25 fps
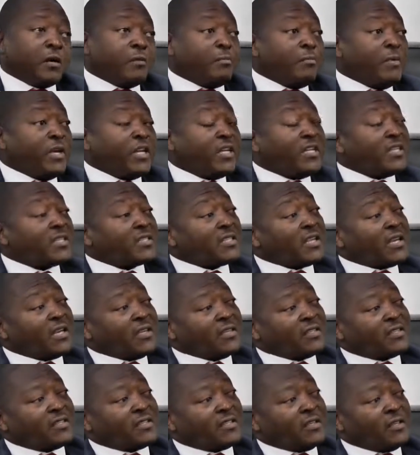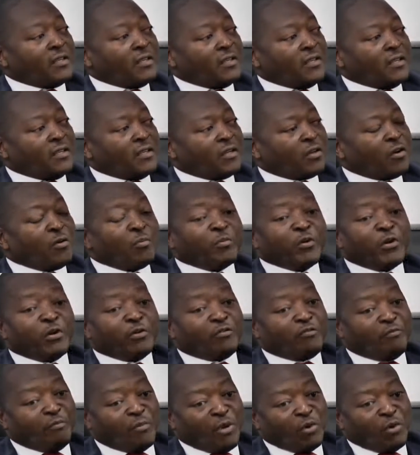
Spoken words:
Main Data is a company of